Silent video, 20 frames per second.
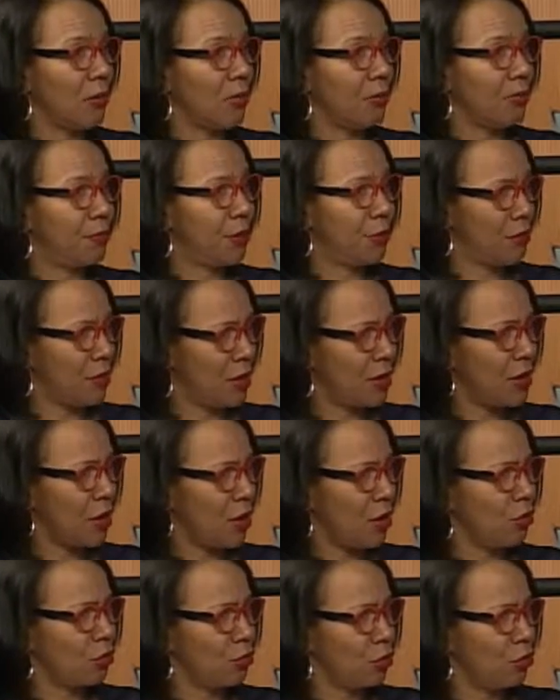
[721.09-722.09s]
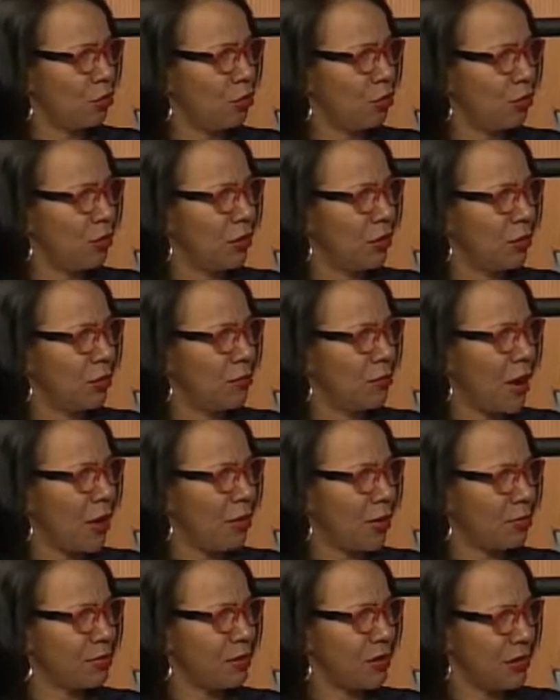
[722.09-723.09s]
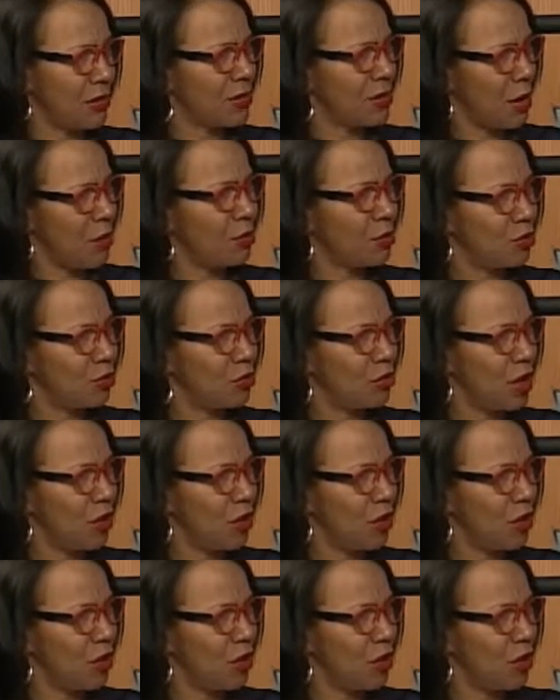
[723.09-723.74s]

period that goes through the bankruptcy. Is that what you said